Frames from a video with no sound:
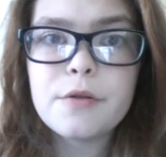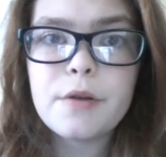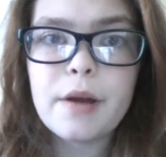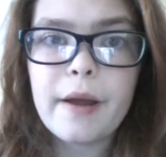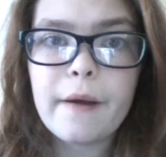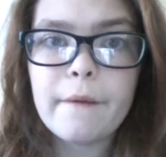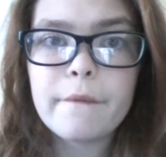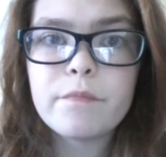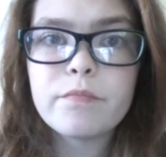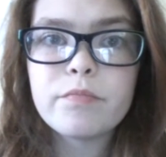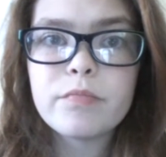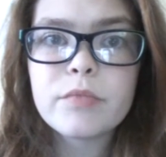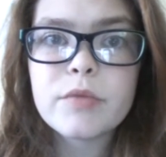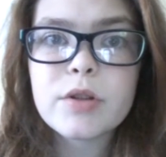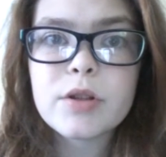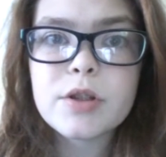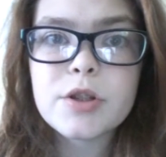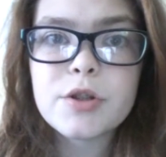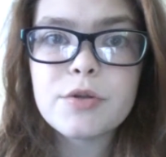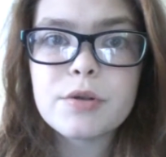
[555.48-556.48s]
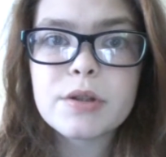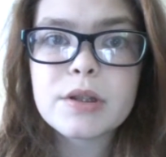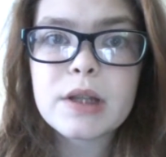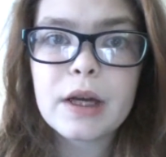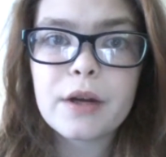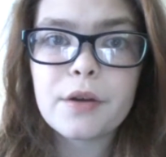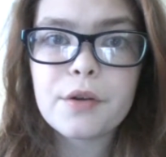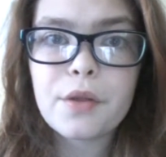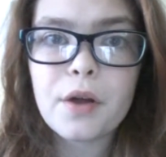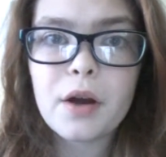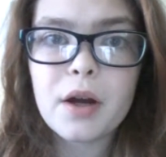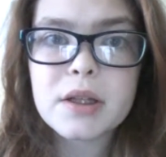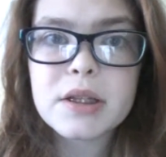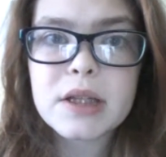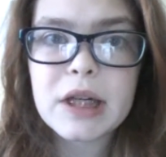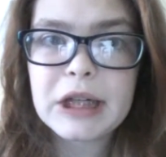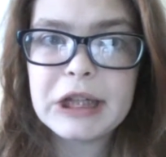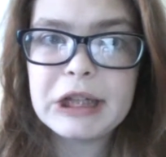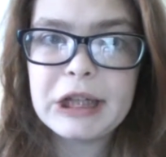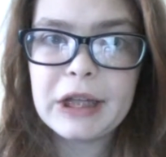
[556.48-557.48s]
have suicidal
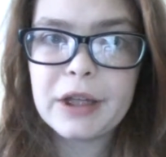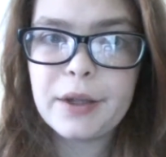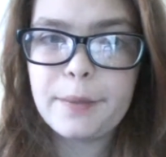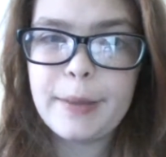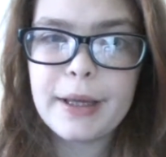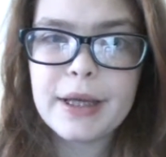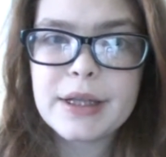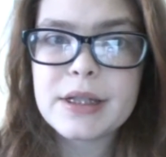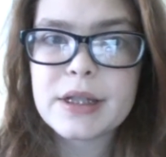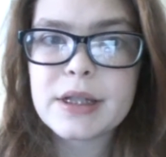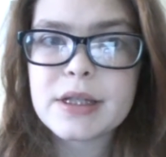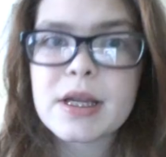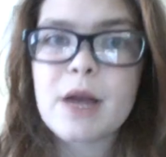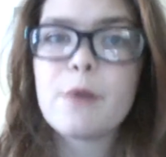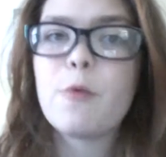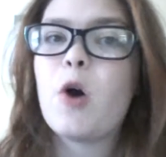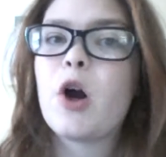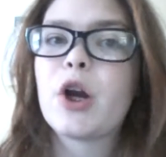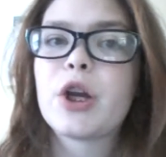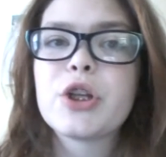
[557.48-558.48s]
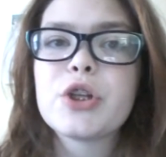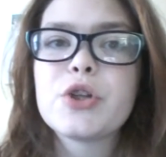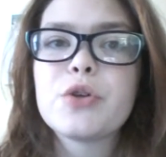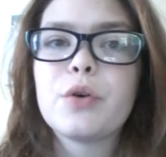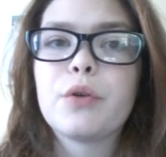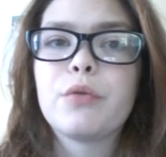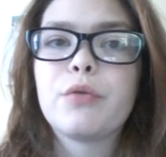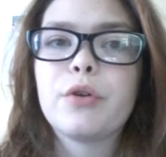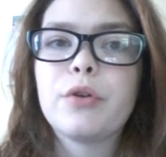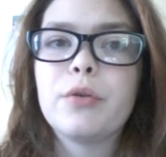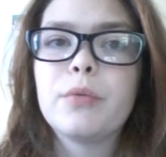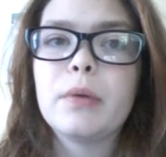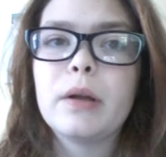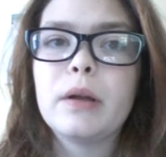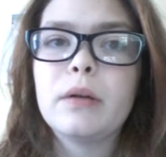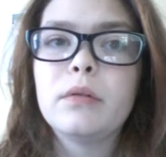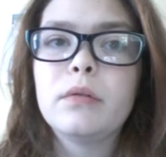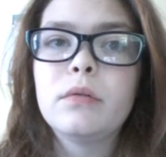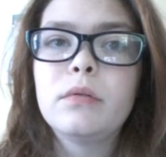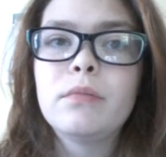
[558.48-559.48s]
thoughts on a daily basis. I walk into a room
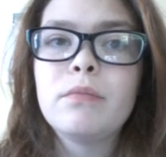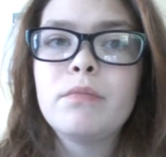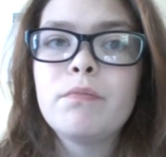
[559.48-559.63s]
and